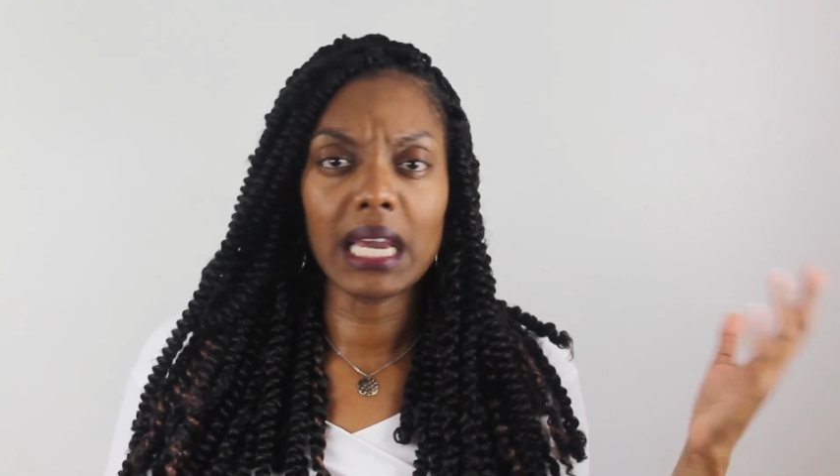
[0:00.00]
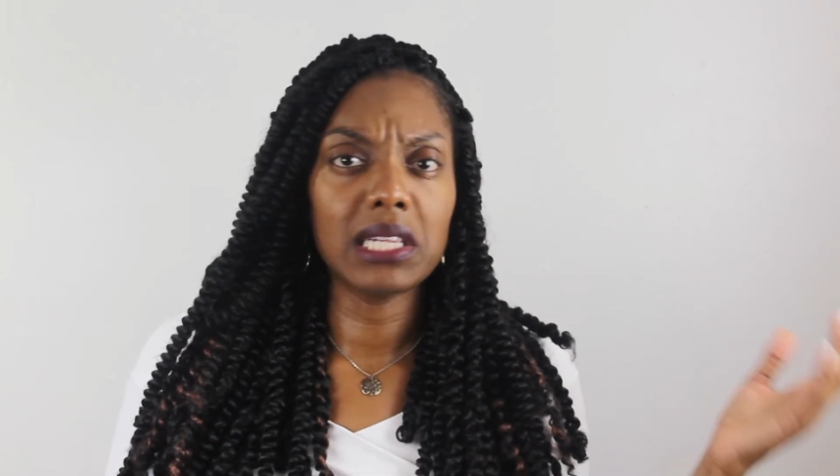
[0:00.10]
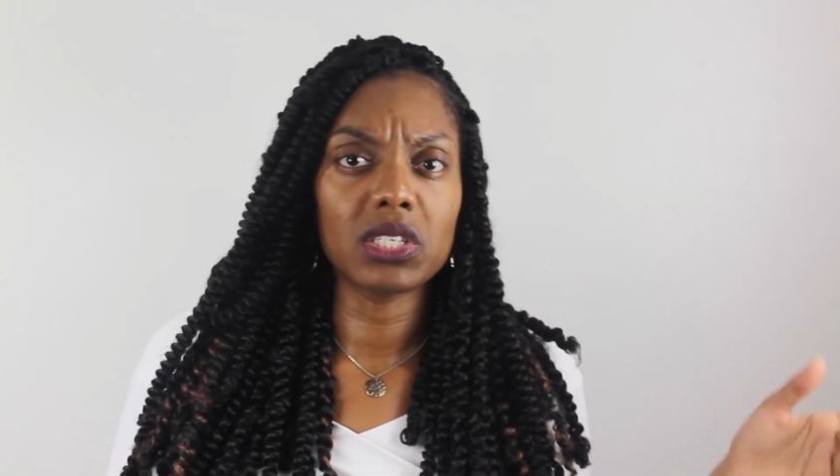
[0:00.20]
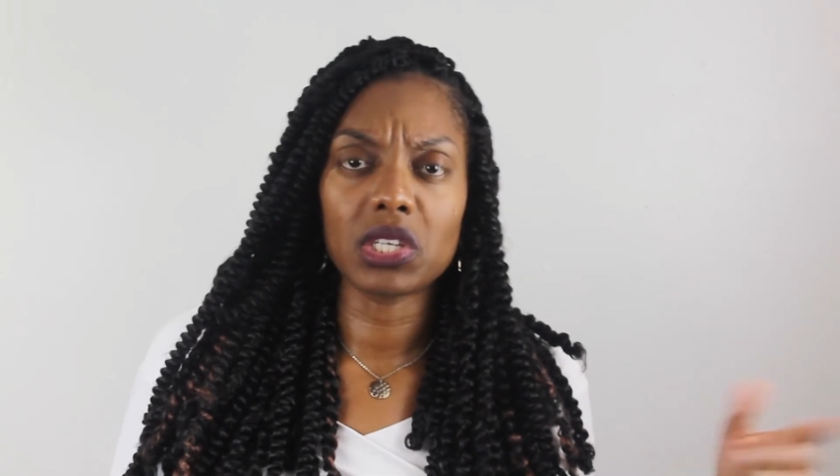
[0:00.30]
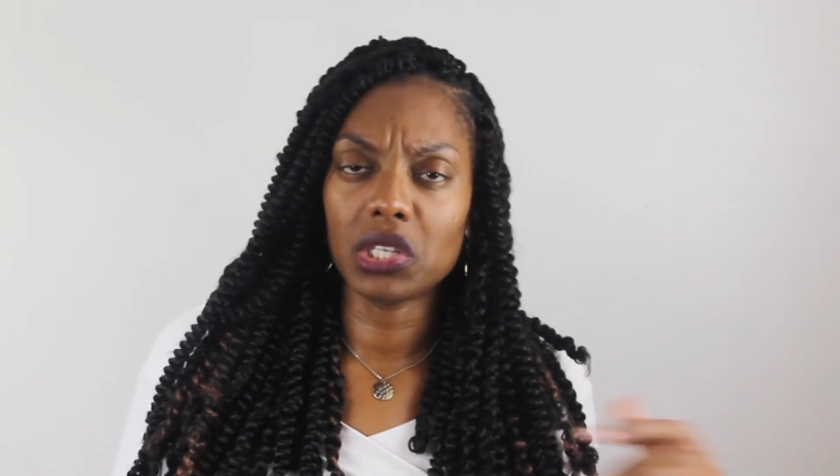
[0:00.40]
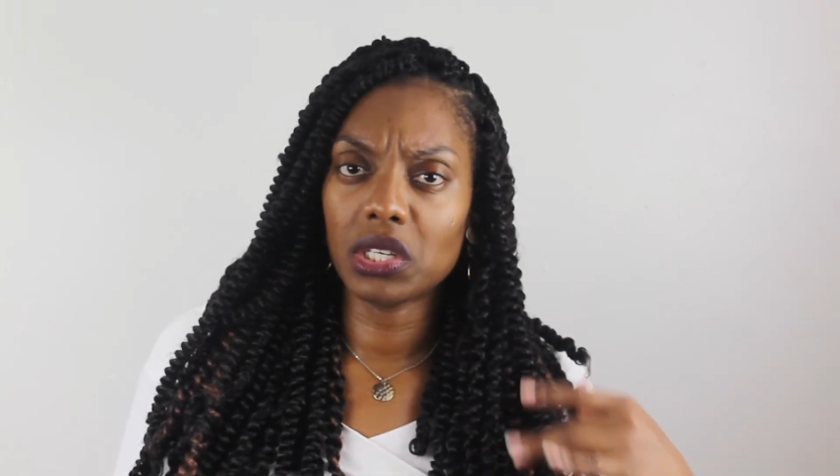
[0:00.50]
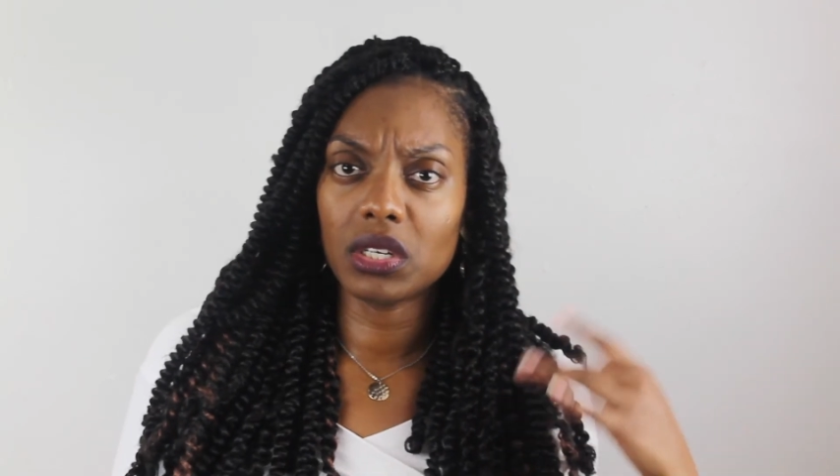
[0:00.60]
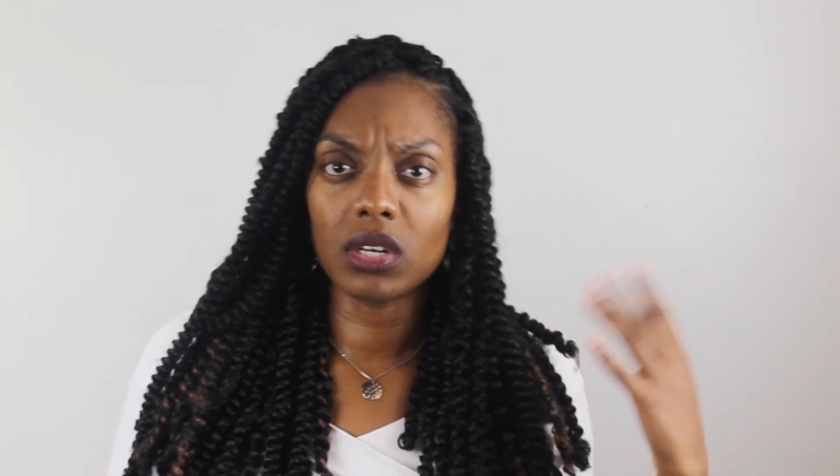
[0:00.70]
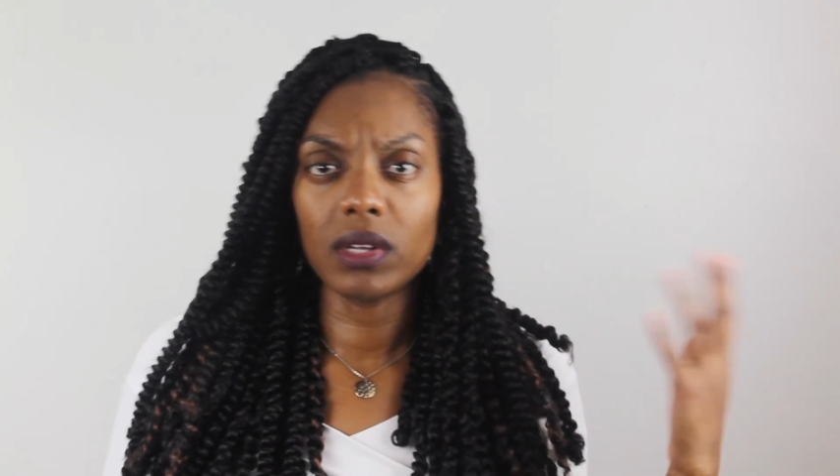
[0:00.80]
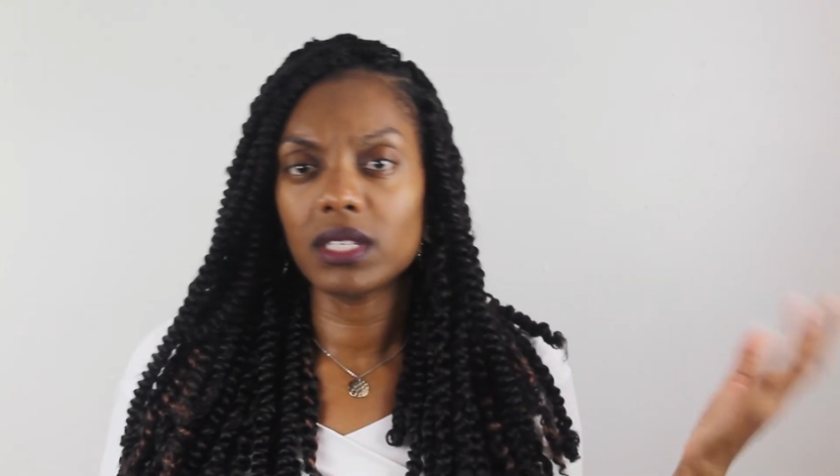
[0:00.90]
Insecure
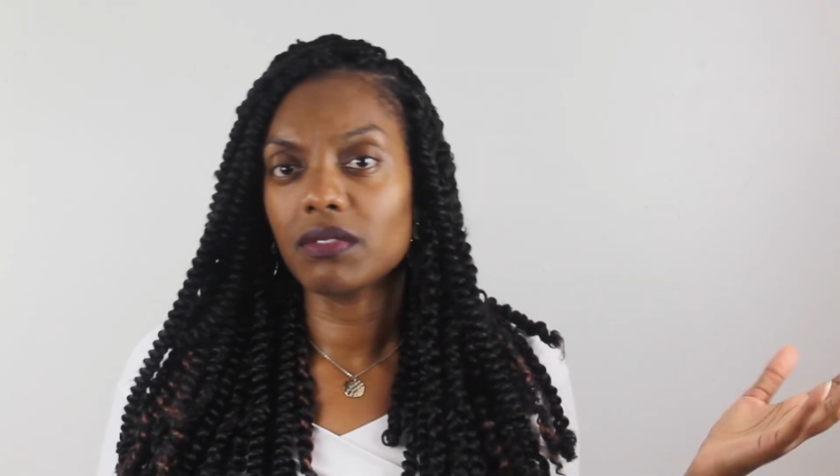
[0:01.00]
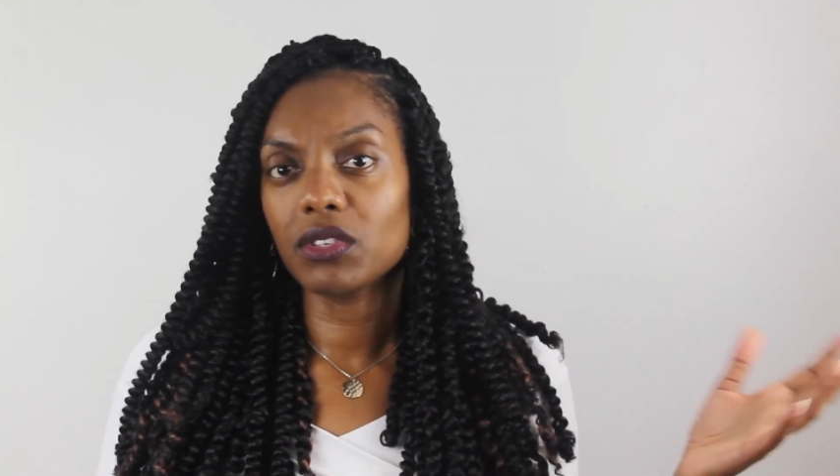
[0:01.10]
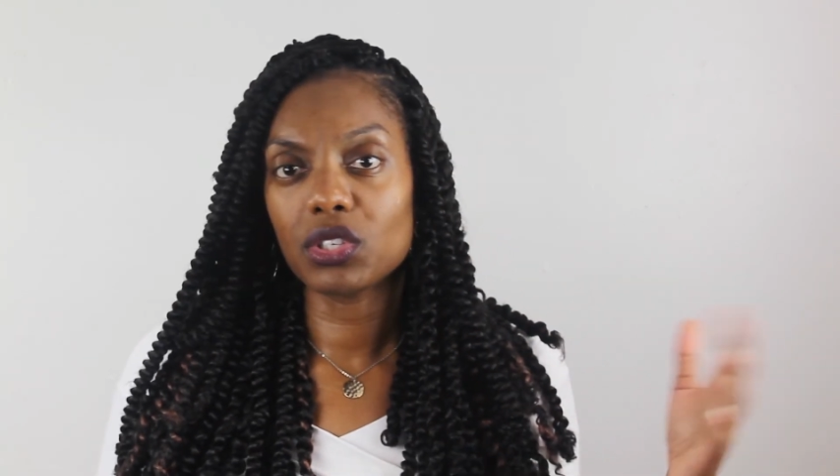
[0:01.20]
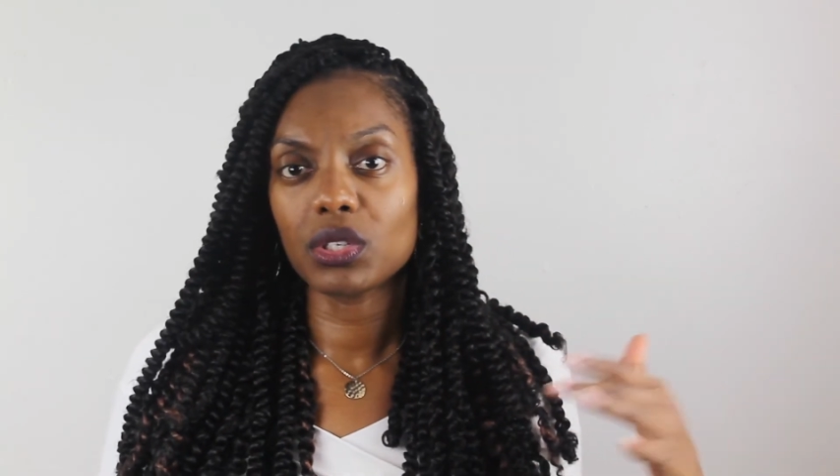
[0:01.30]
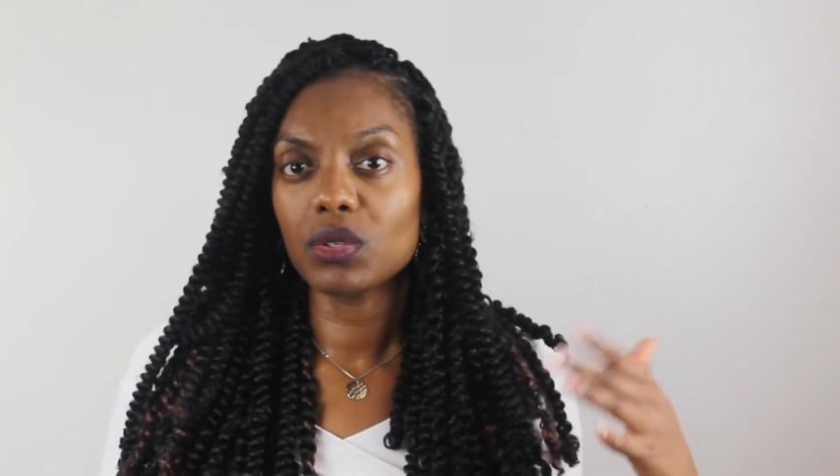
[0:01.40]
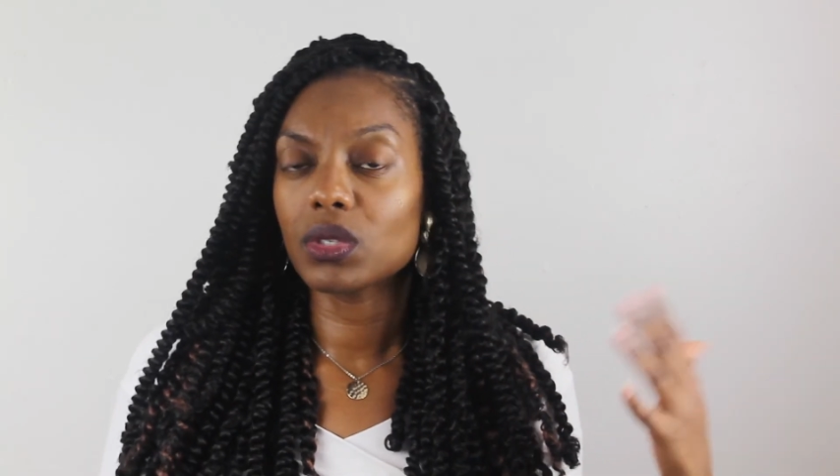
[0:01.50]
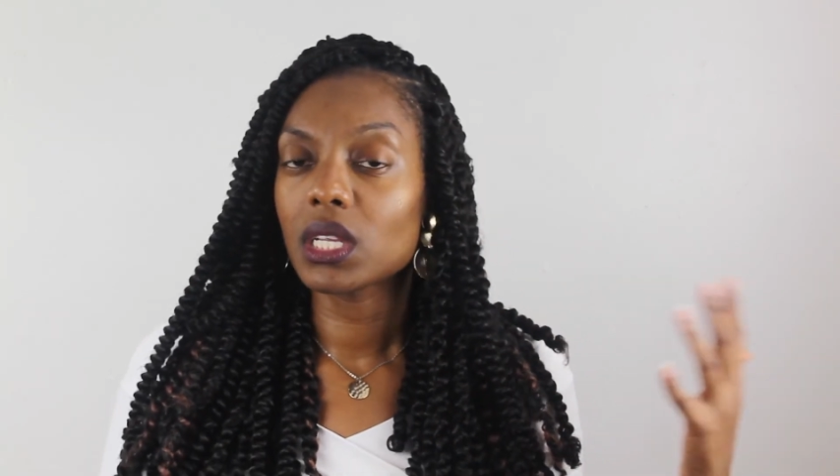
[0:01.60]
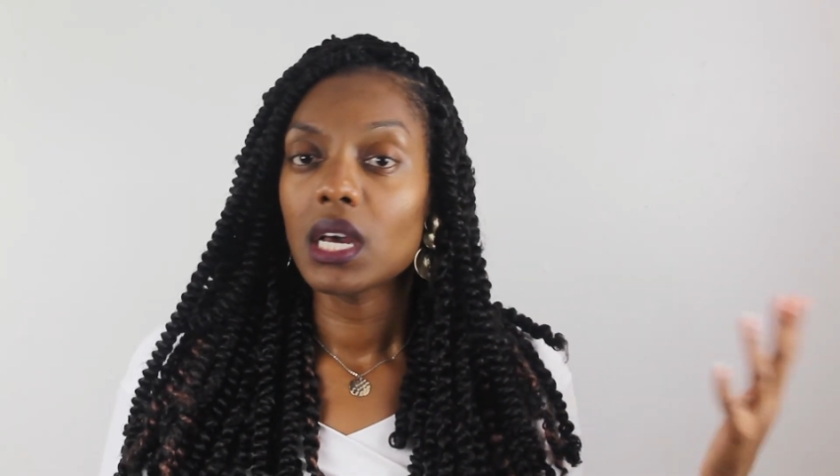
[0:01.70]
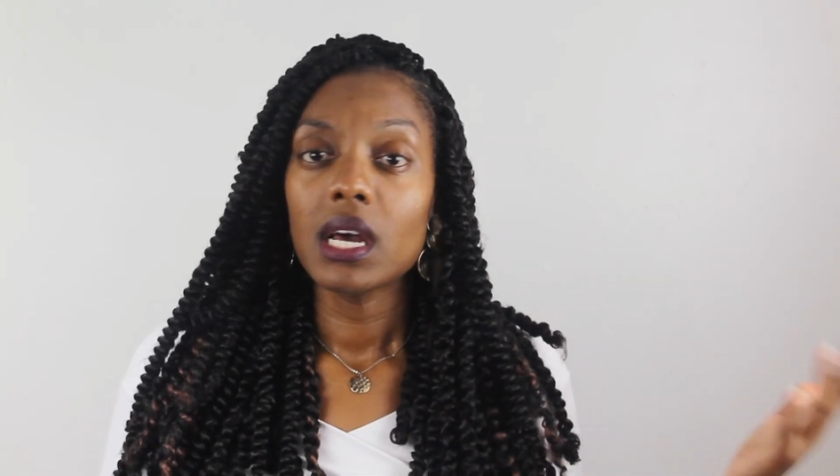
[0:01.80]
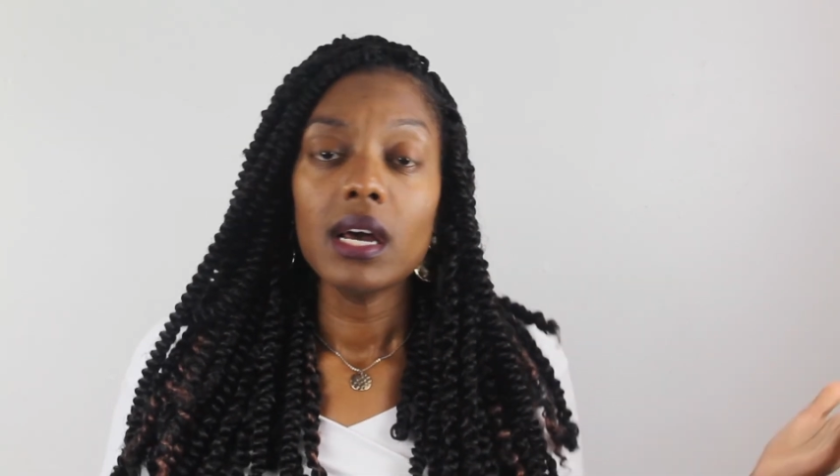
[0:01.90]
and all these different shows.